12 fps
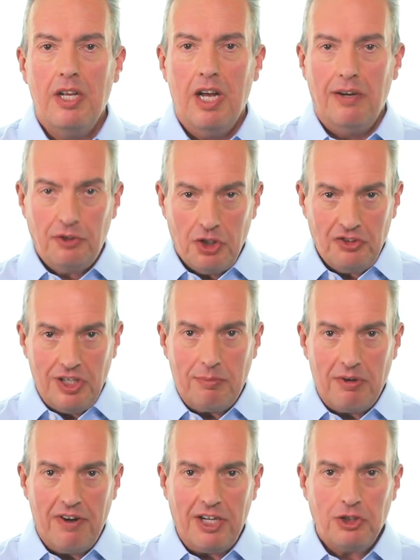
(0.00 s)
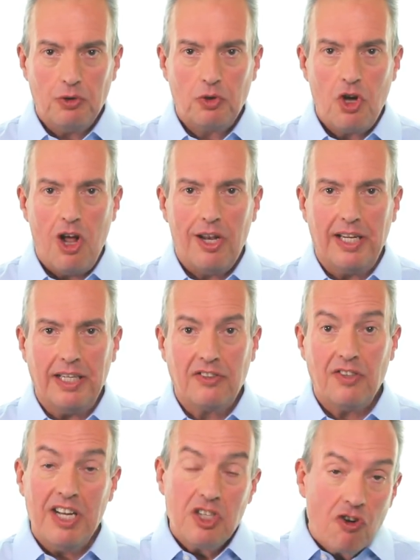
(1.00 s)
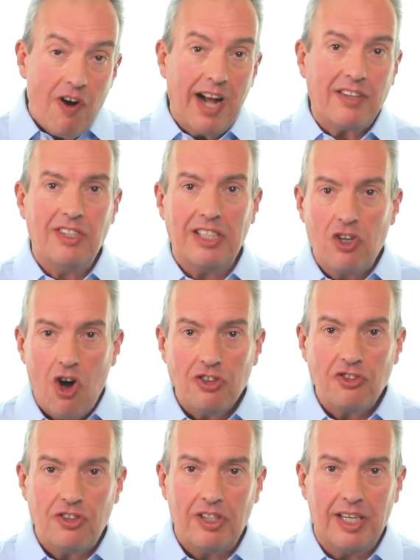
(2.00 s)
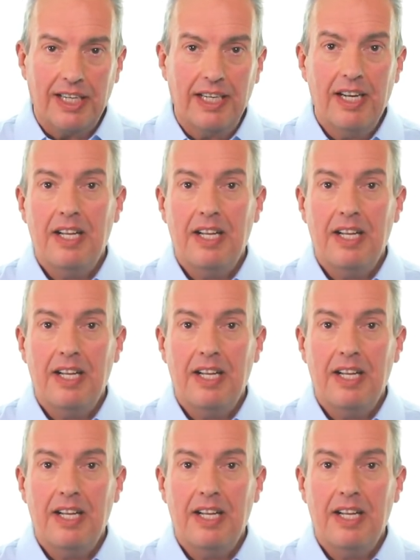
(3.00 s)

of trusted professional colleagues, interacting constantly